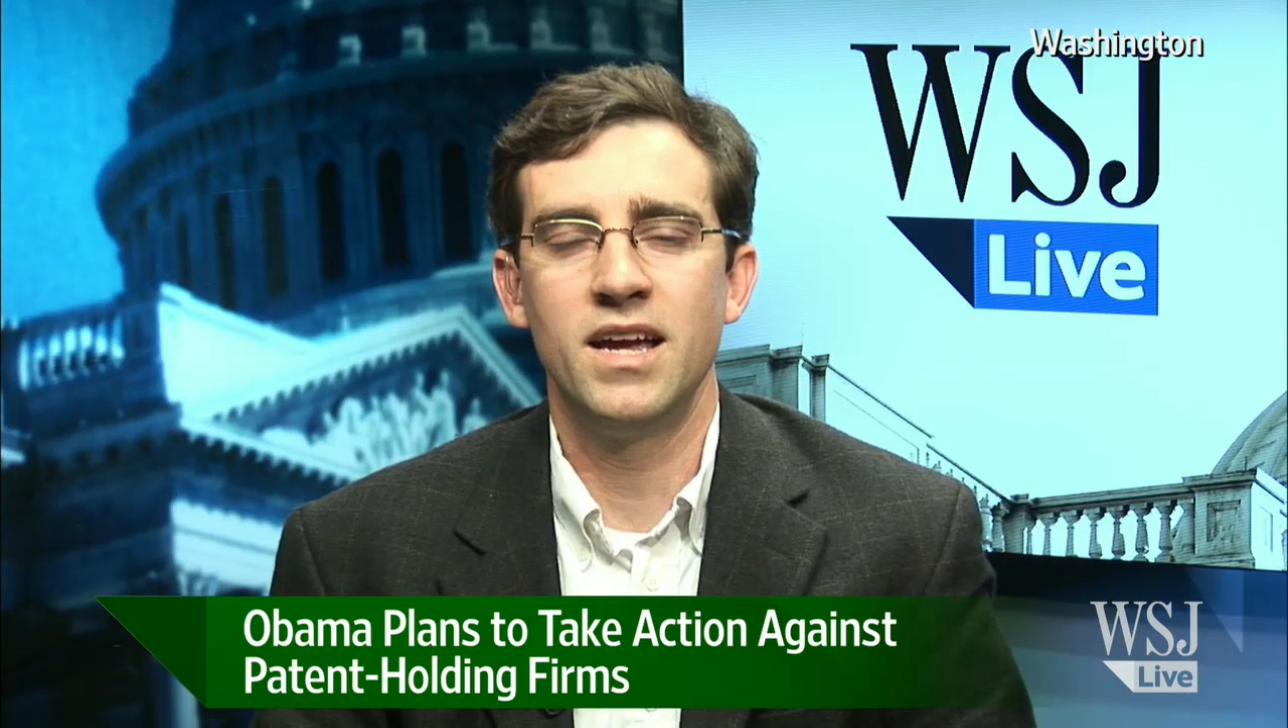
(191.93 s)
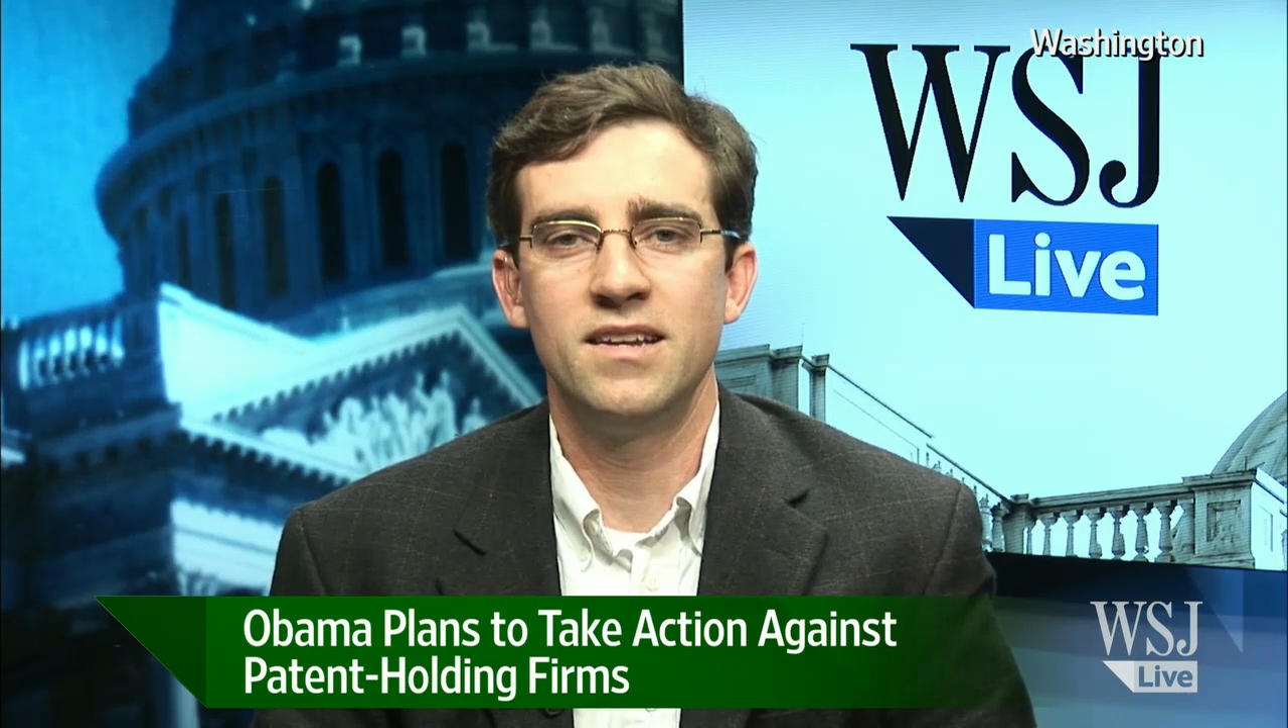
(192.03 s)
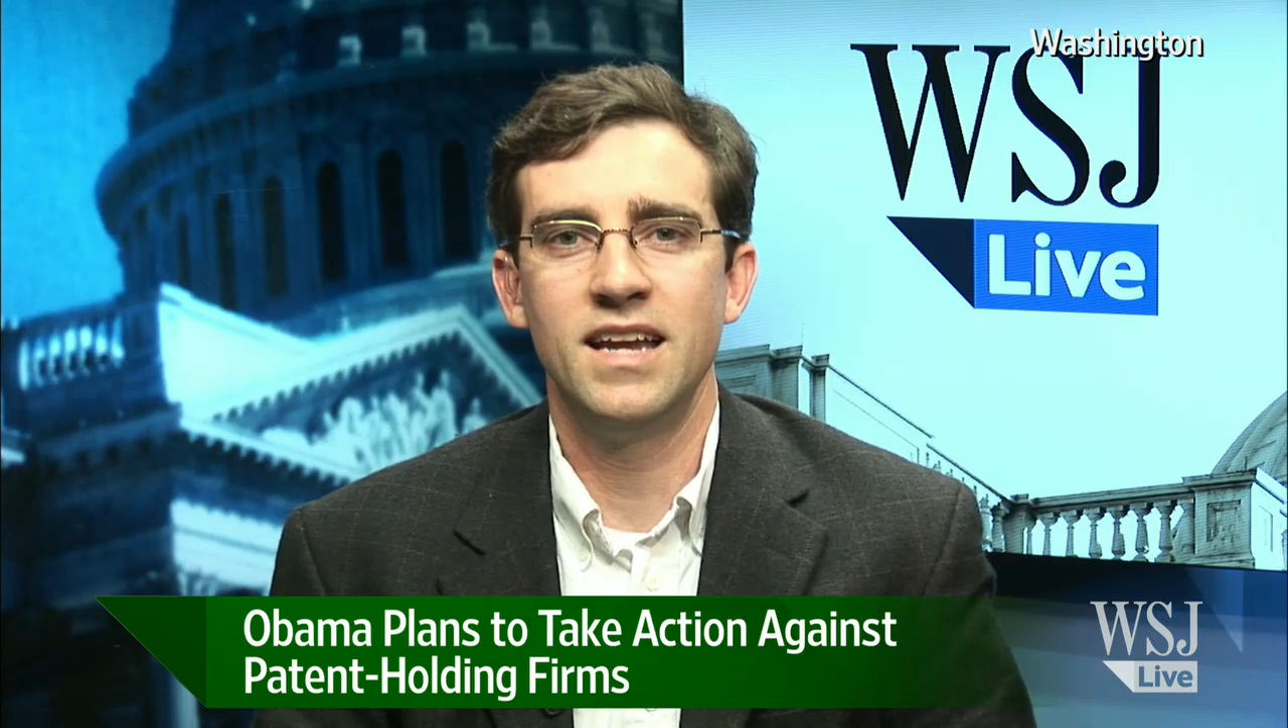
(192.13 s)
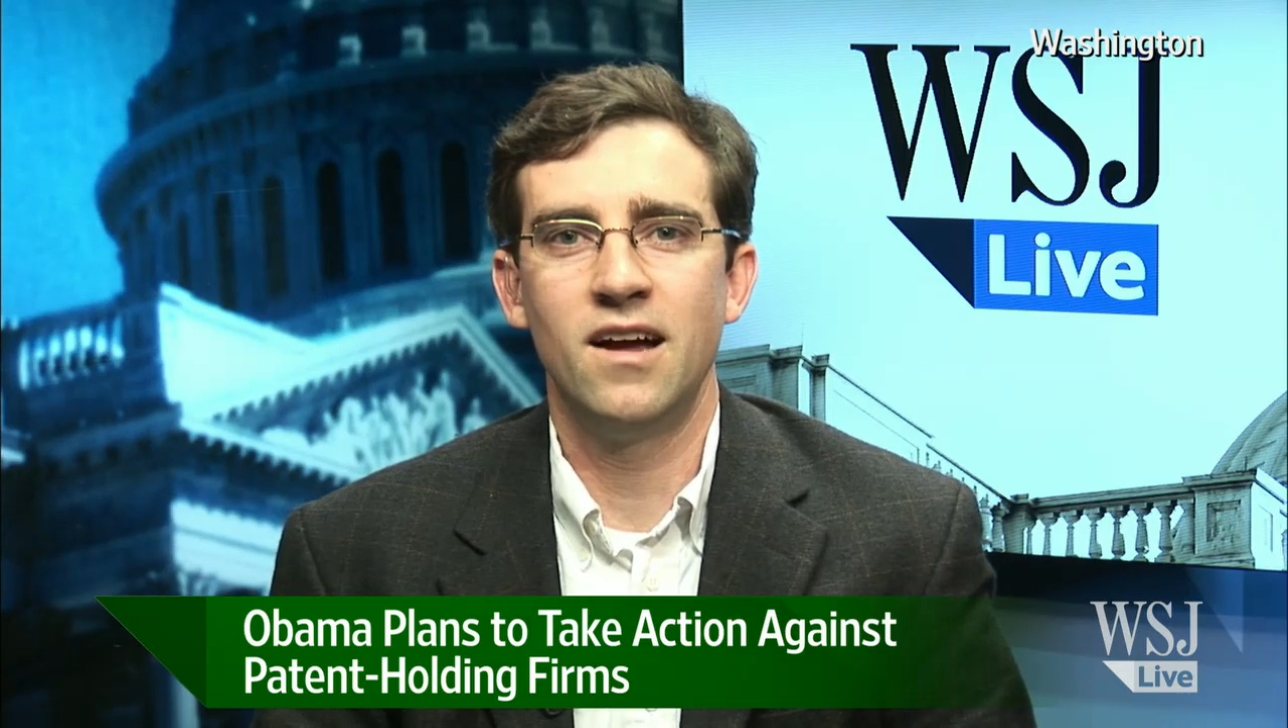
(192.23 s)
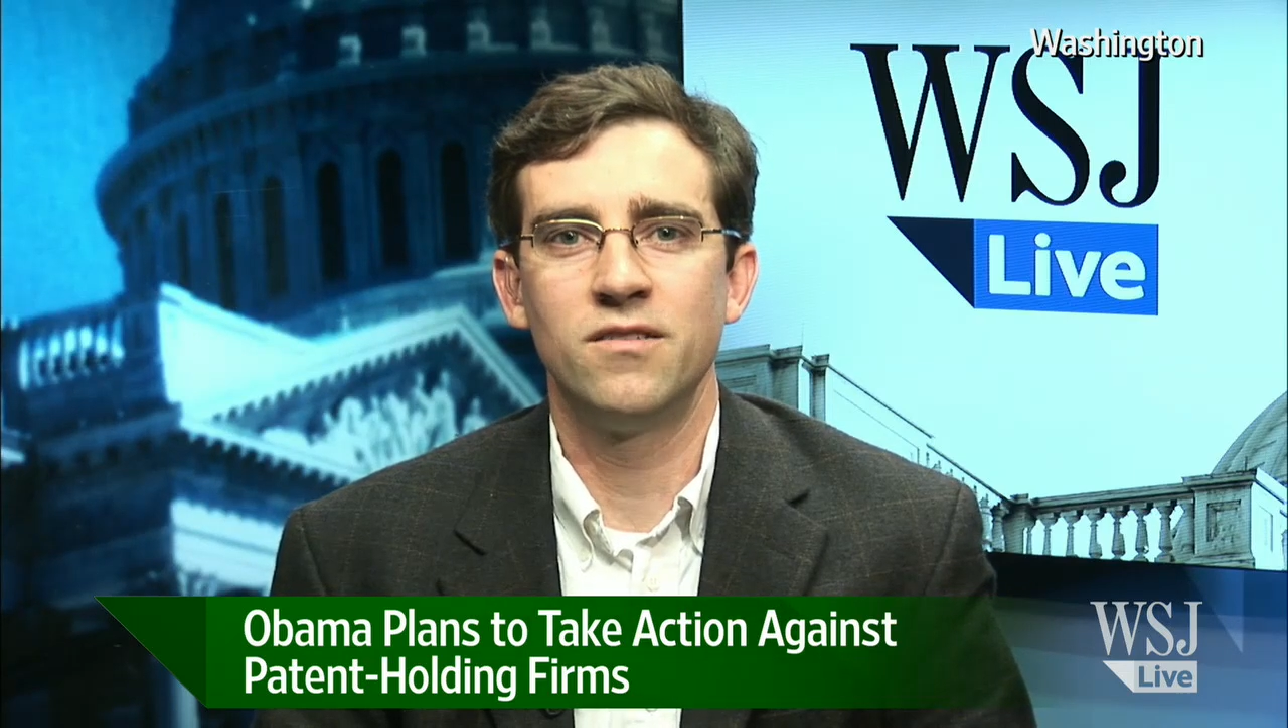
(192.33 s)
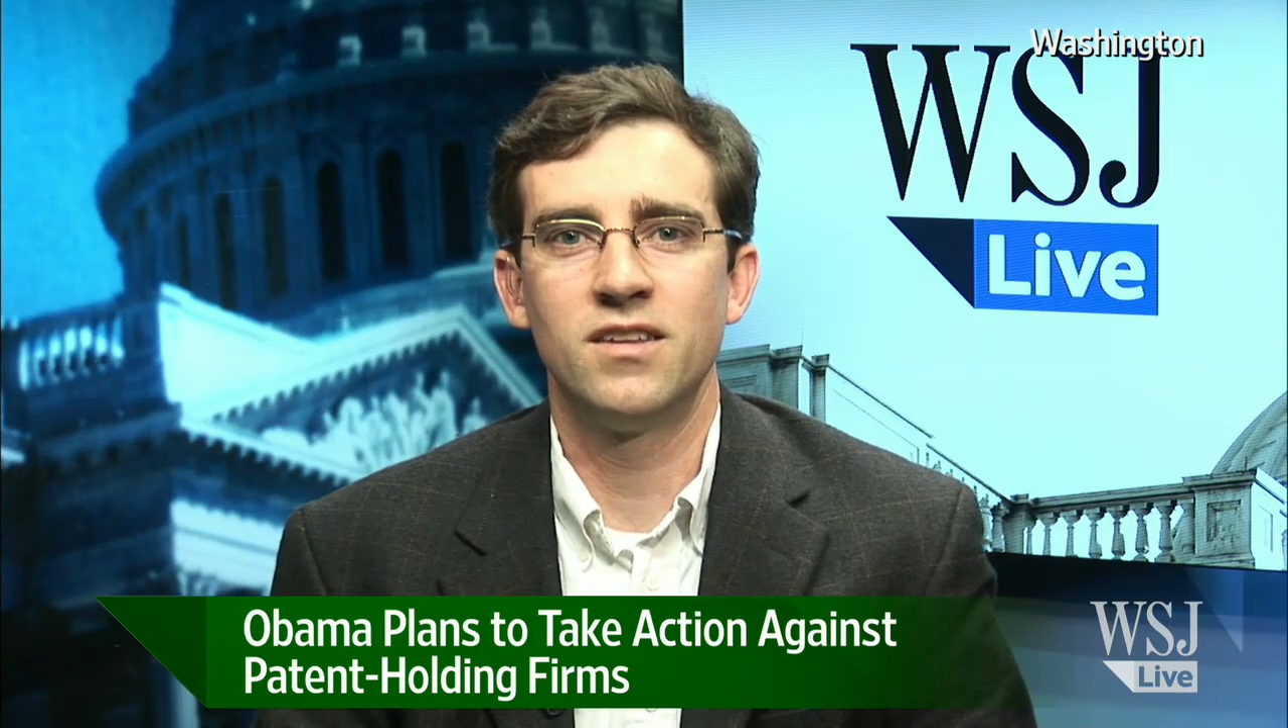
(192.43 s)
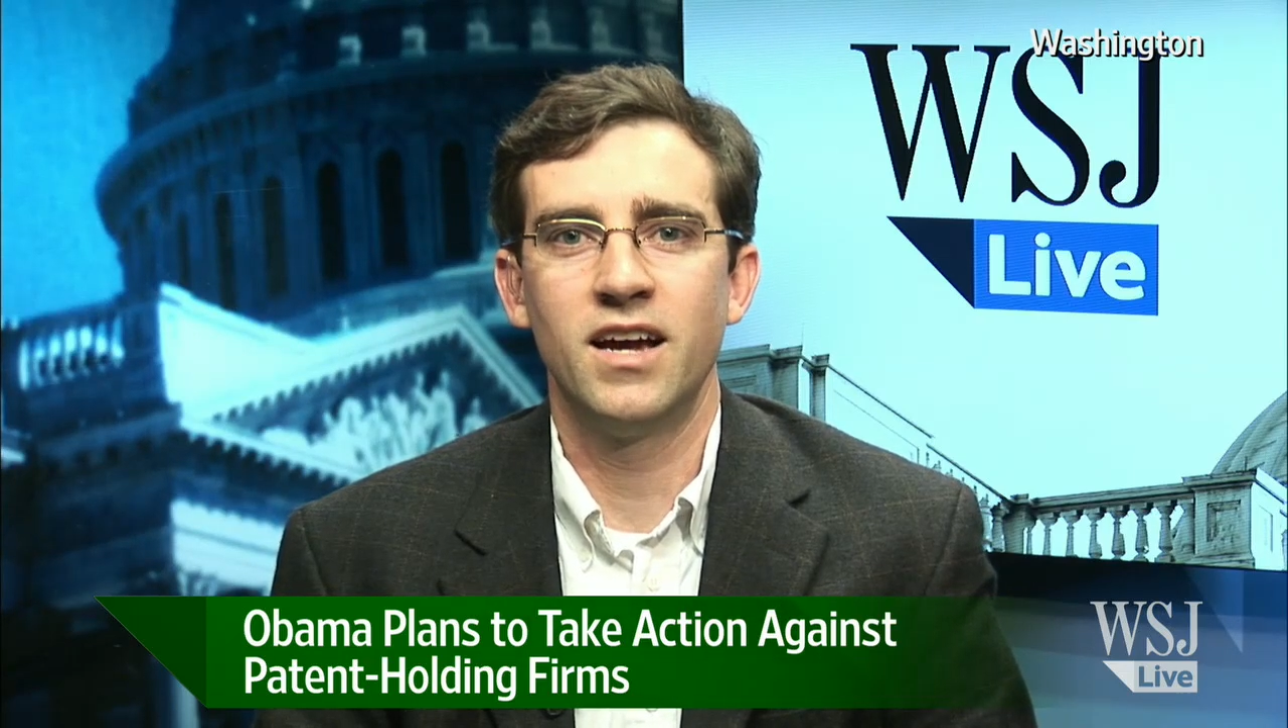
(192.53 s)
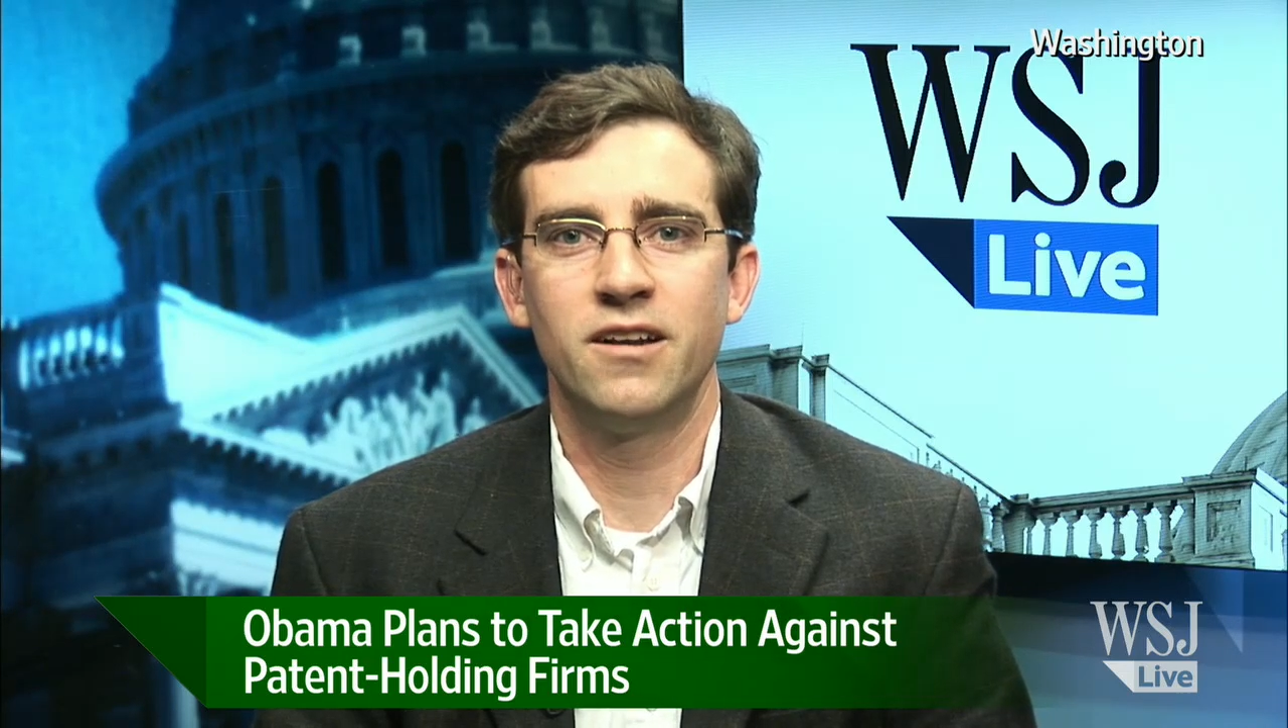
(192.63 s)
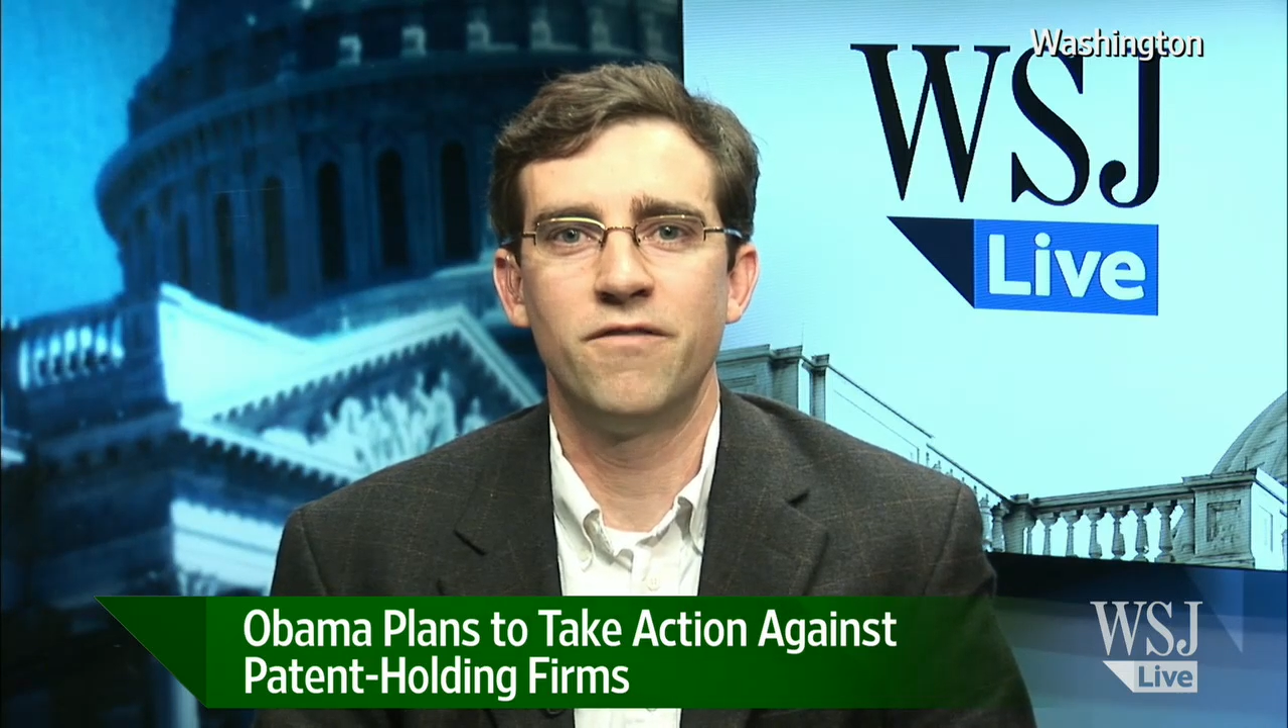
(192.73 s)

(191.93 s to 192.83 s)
a downside